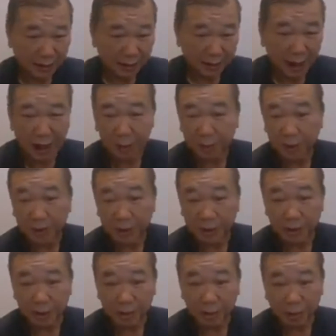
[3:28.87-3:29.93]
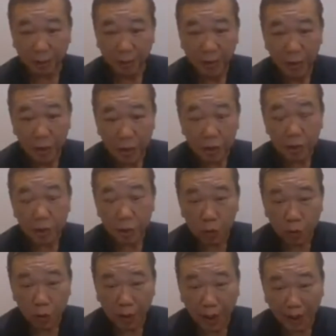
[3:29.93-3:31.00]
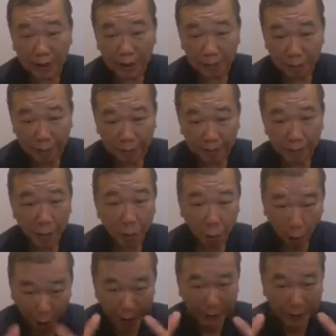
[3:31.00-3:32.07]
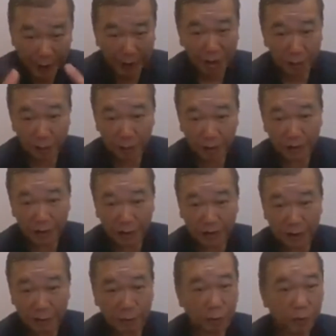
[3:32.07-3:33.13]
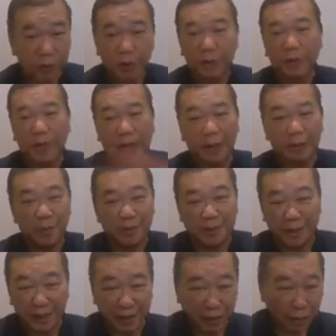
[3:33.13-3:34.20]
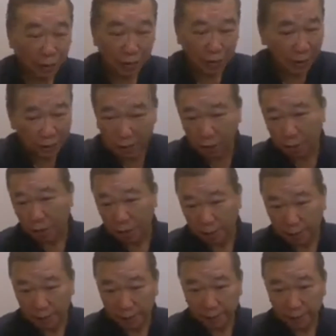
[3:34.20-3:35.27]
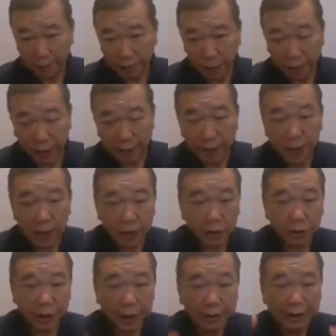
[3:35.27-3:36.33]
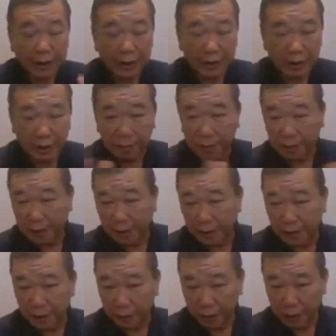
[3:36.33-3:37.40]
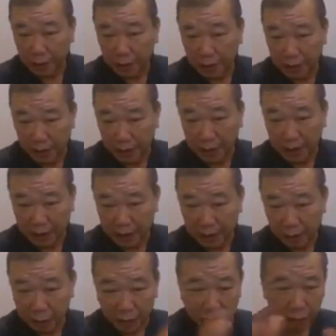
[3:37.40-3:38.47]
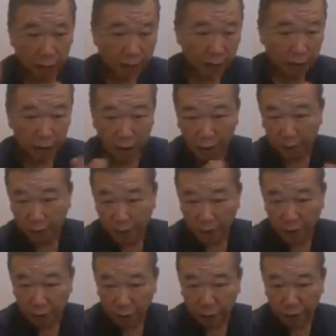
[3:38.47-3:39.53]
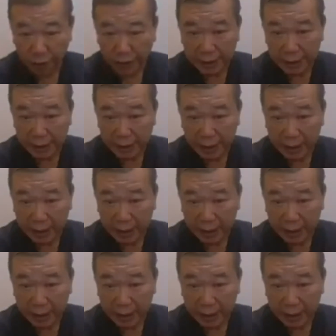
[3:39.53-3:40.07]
therapeutic system. No, you do not expect one therapeutic system to deal with everything. You know, this is not possible. Okay, so each system are dealing with what I call with this